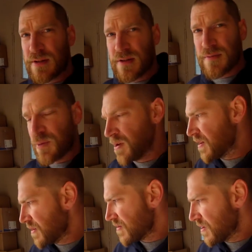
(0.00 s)
at this
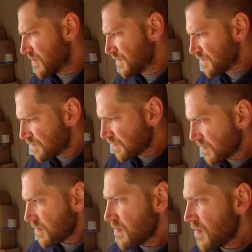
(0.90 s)
point is uh,
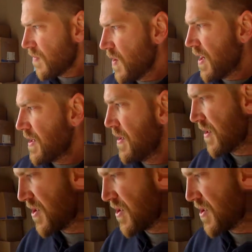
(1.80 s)
I need to